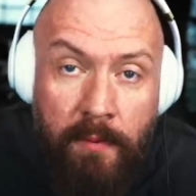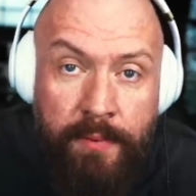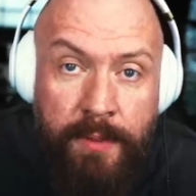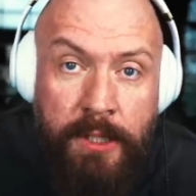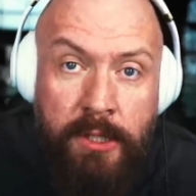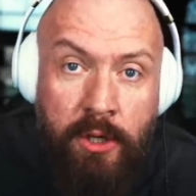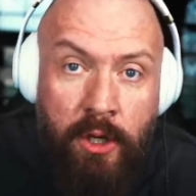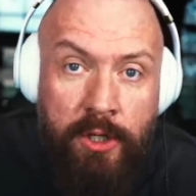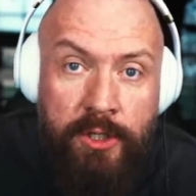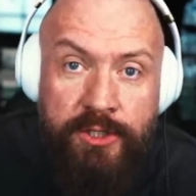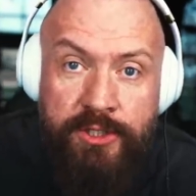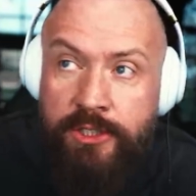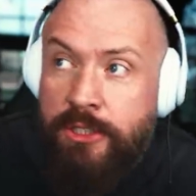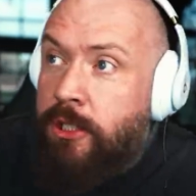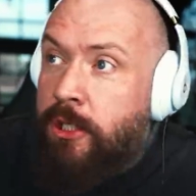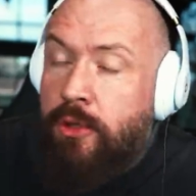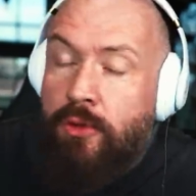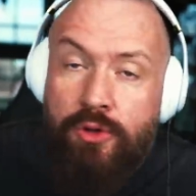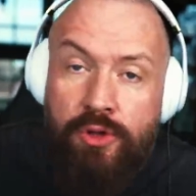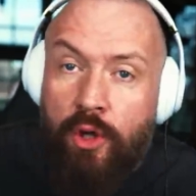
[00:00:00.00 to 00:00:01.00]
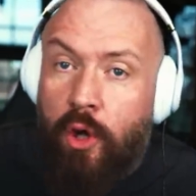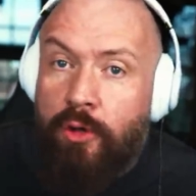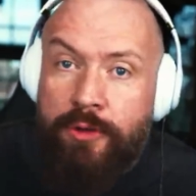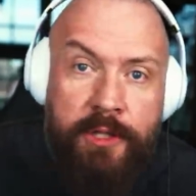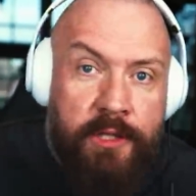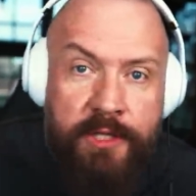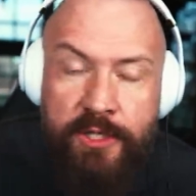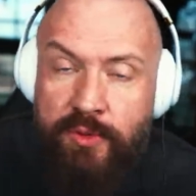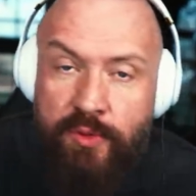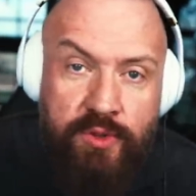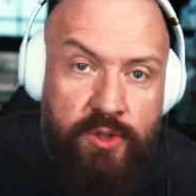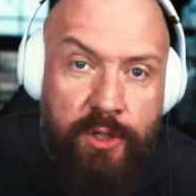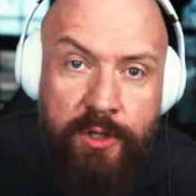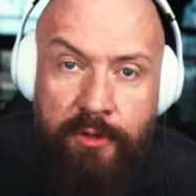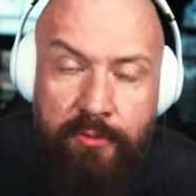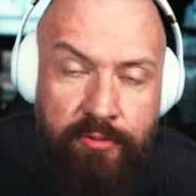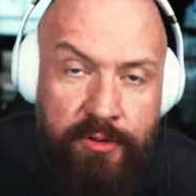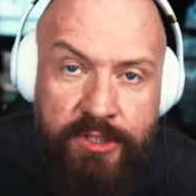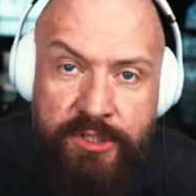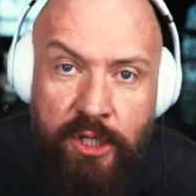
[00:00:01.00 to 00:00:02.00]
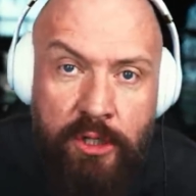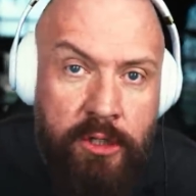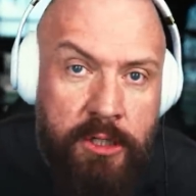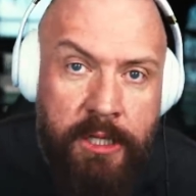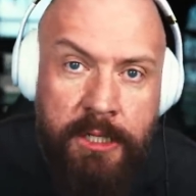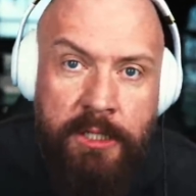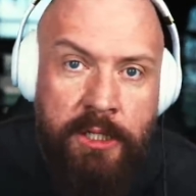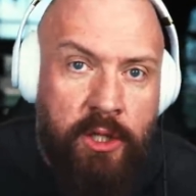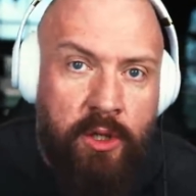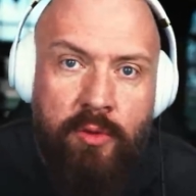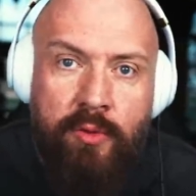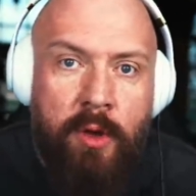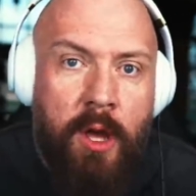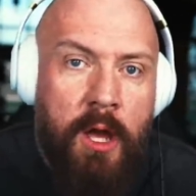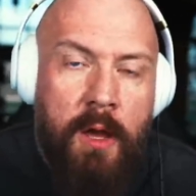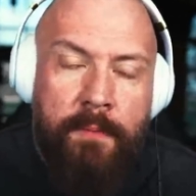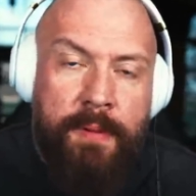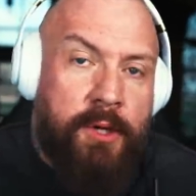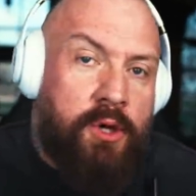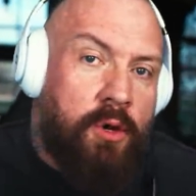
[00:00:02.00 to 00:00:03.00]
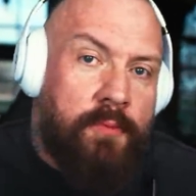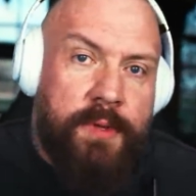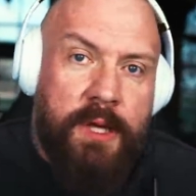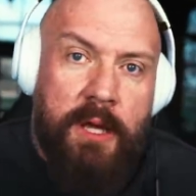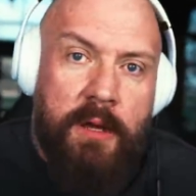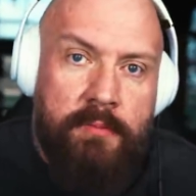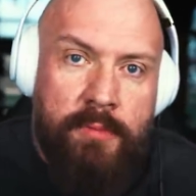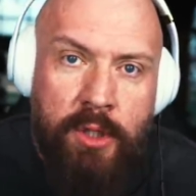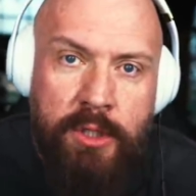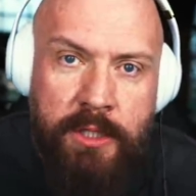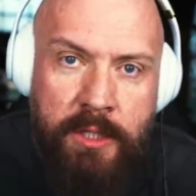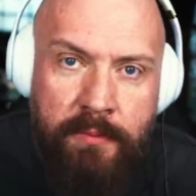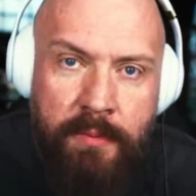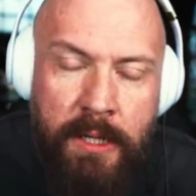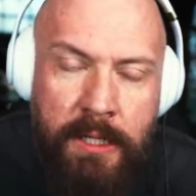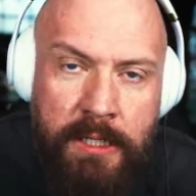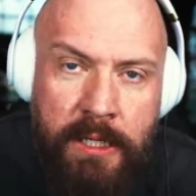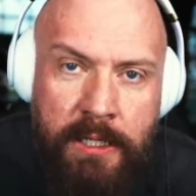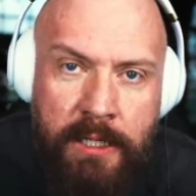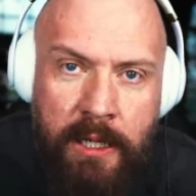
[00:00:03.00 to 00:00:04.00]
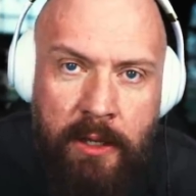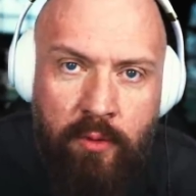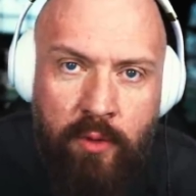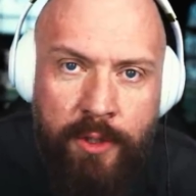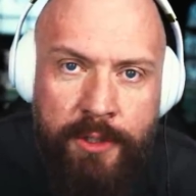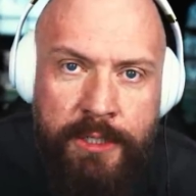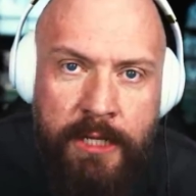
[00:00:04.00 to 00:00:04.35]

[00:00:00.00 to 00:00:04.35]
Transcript: because you thought that this was going to result in you becoming a multimillionaire one